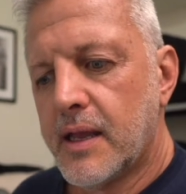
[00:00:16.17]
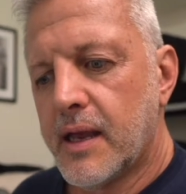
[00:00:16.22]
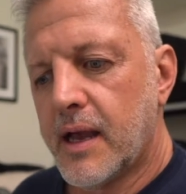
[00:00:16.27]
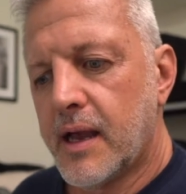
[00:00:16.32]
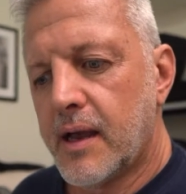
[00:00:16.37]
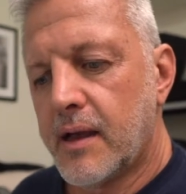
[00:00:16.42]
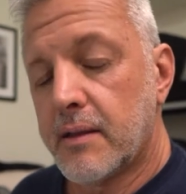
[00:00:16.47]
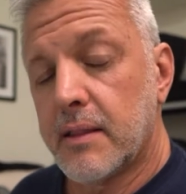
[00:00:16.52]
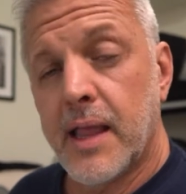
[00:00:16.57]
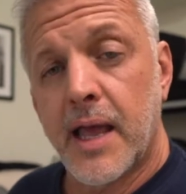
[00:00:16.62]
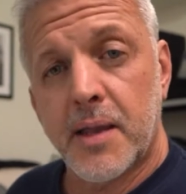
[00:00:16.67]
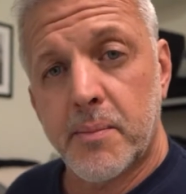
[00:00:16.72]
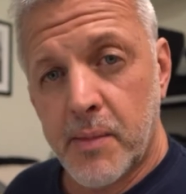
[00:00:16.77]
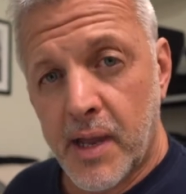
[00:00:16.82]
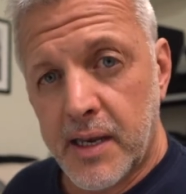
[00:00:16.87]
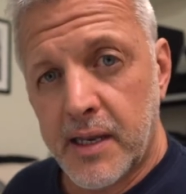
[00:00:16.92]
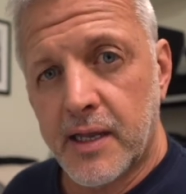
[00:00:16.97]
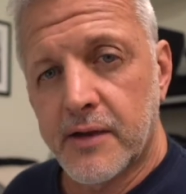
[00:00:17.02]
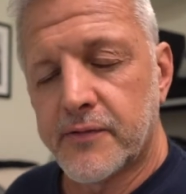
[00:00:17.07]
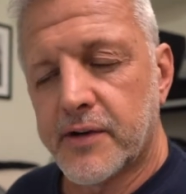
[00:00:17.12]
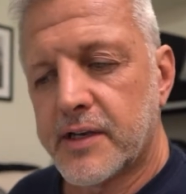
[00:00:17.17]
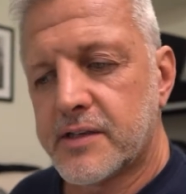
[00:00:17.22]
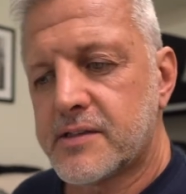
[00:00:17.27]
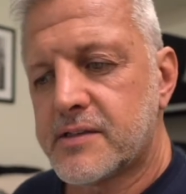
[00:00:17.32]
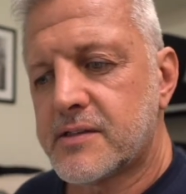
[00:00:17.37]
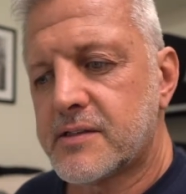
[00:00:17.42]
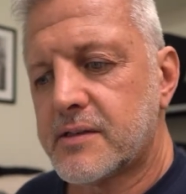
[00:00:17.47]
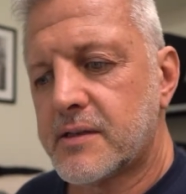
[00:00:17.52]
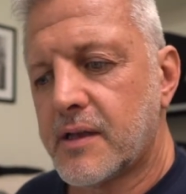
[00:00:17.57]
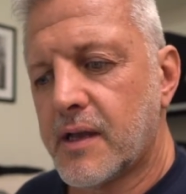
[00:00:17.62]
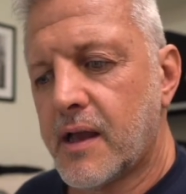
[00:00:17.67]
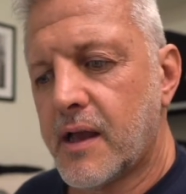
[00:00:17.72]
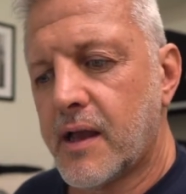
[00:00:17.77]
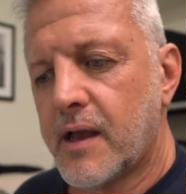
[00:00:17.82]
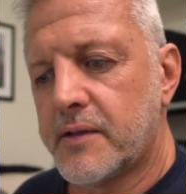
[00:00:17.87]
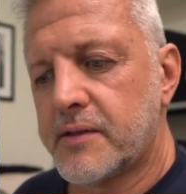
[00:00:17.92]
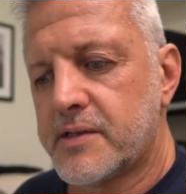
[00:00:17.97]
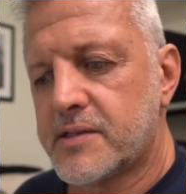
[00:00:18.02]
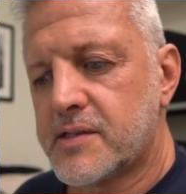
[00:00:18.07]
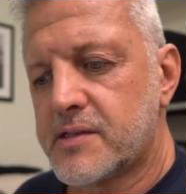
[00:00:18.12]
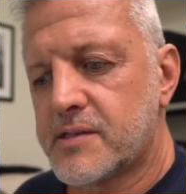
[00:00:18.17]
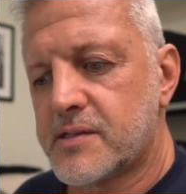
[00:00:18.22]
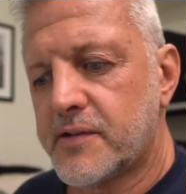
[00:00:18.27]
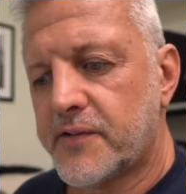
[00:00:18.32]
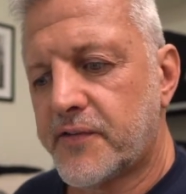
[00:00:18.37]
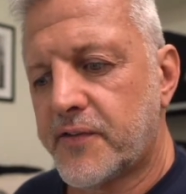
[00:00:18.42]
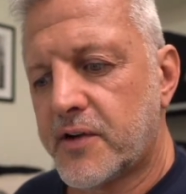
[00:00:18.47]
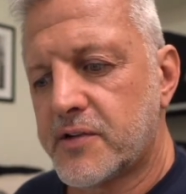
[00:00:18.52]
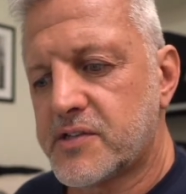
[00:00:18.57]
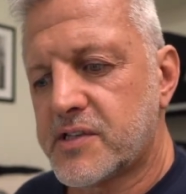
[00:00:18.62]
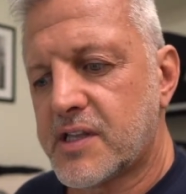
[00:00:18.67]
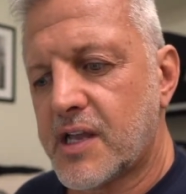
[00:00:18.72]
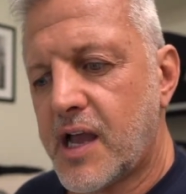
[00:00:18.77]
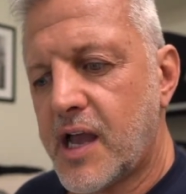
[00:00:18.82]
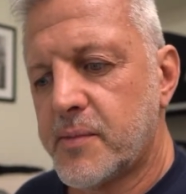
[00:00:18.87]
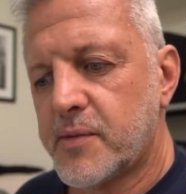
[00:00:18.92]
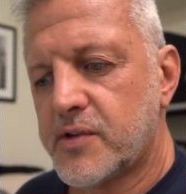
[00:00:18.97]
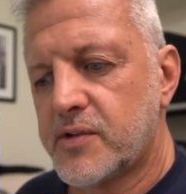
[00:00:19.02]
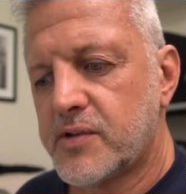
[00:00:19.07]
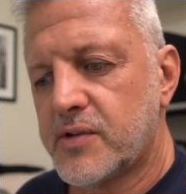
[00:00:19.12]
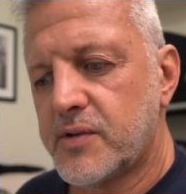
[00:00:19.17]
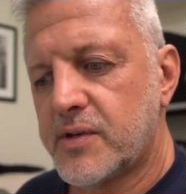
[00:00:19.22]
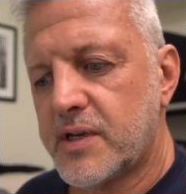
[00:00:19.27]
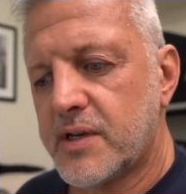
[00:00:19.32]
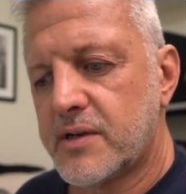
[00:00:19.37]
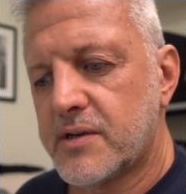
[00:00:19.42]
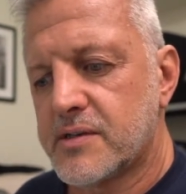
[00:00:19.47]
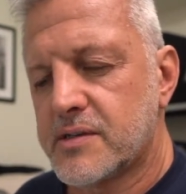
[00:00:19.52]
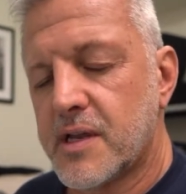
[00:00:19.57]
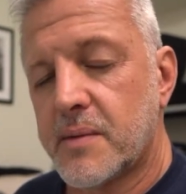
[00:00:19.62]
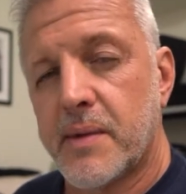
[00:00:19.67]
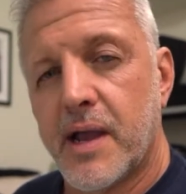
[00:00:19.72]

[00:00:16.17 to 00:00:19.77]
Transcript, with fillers: Uh, like many of us, uh, this is the first time in two years.